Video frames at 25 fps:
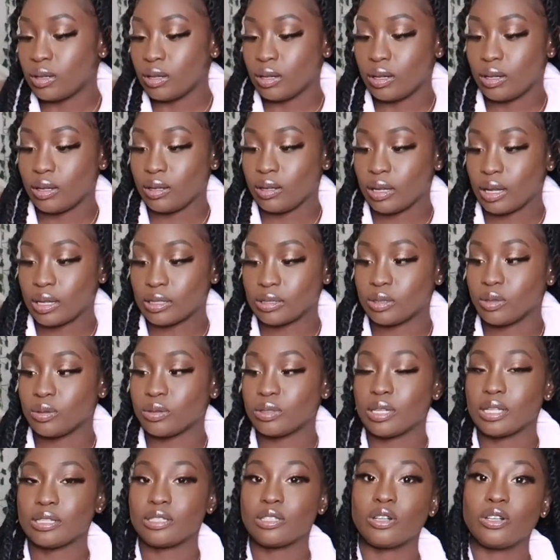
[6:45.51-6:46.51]
And yeah, so it
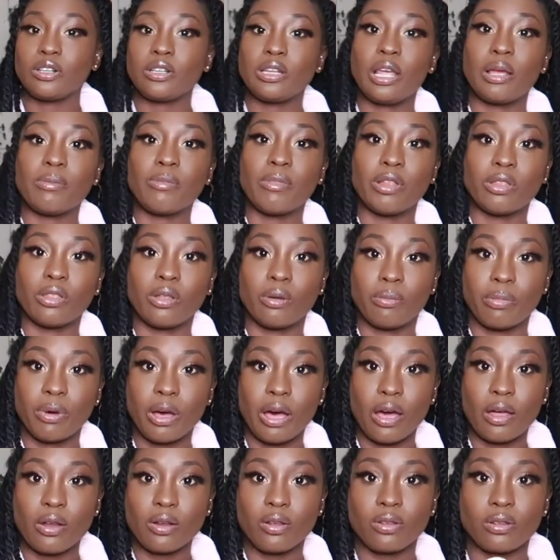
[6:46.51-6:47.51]
says her name on the
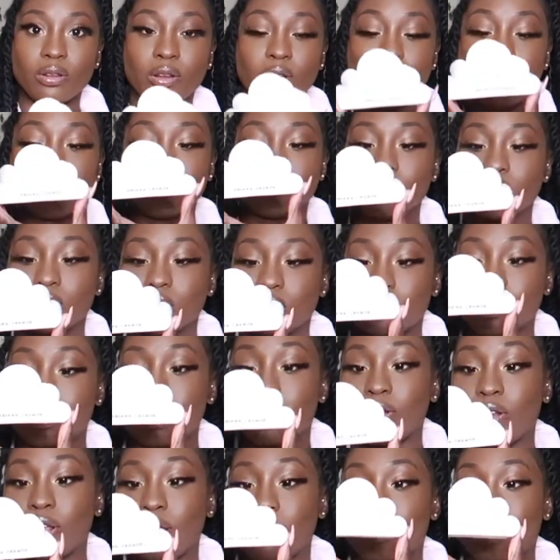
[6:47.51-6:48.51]
bottle, and it also says
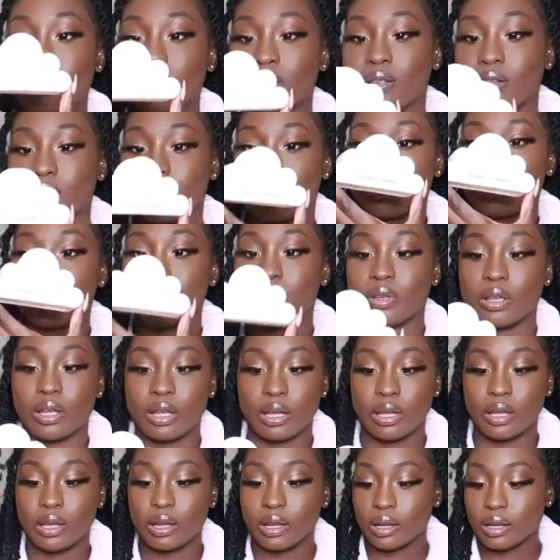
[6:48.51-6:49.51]
her name on the little
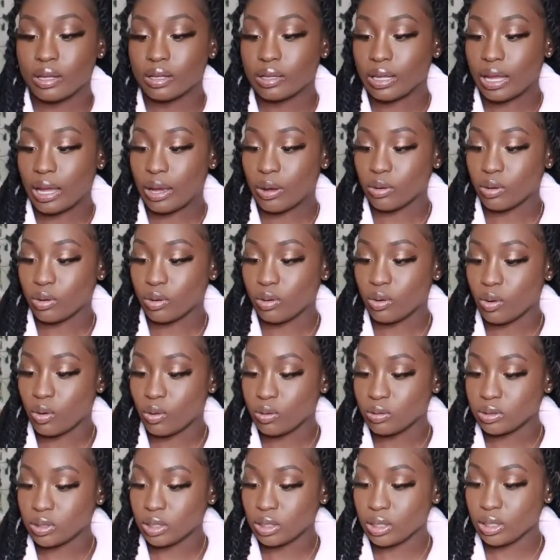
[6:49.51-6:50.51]
cloud
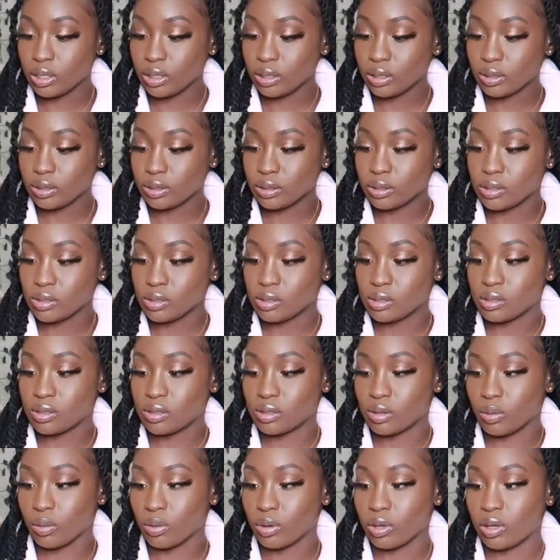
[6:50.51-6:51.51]
holder.
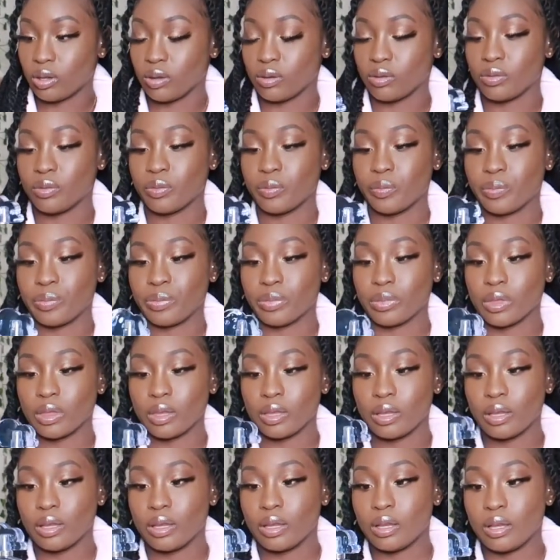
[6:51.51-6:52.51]
So cute.
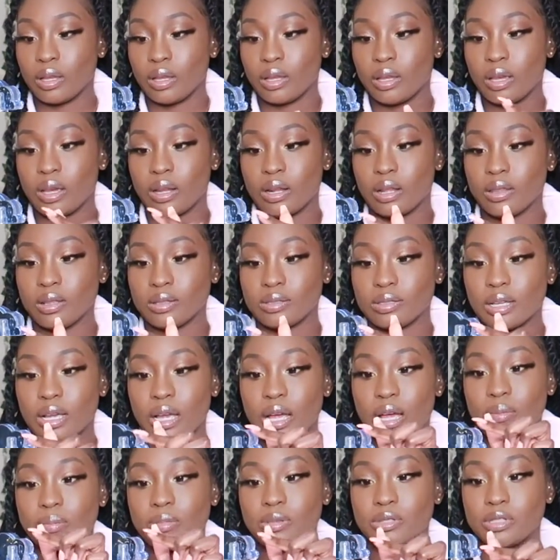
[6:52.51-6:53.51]
And on the
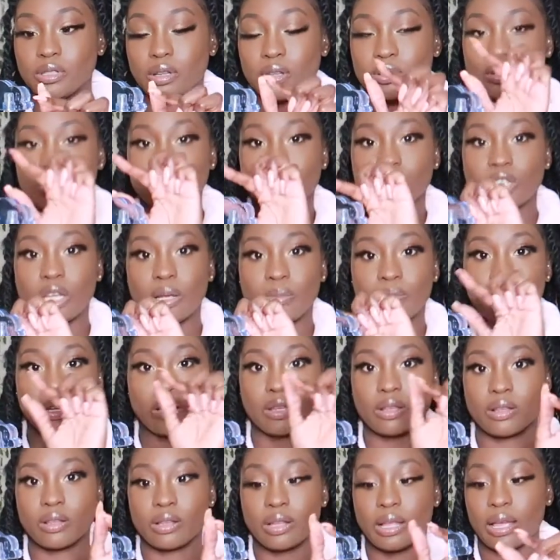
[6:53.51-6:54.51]
top, it's also shaped like
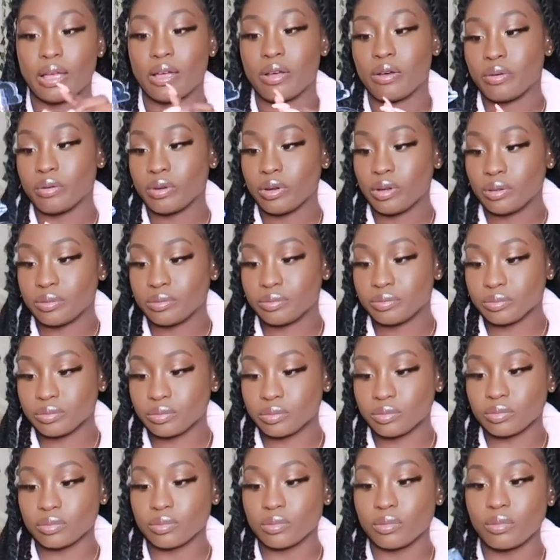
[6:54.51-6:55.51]
a cloud.
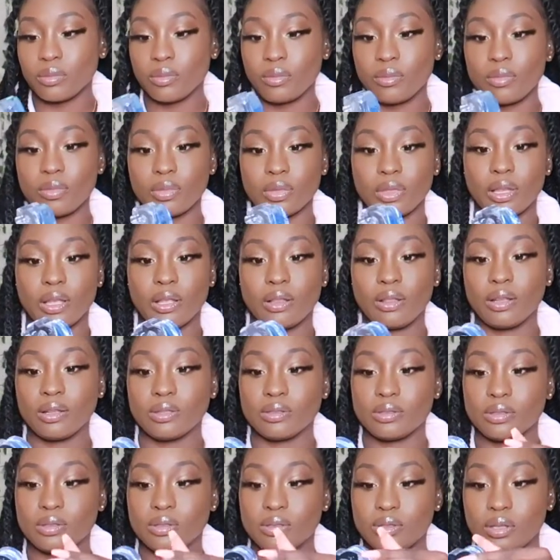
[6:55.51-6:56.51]

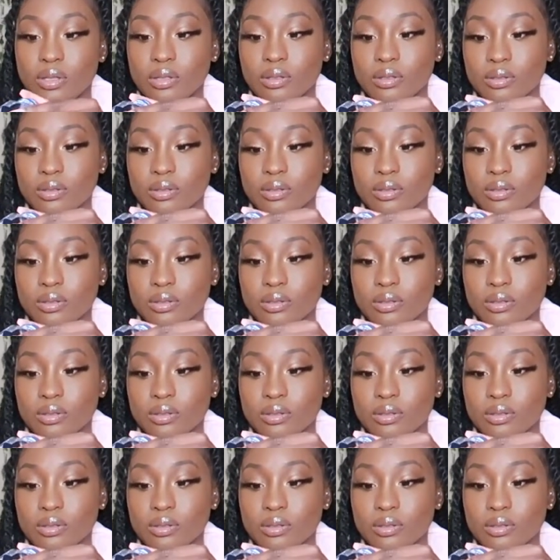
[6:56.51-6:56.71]
Let's see.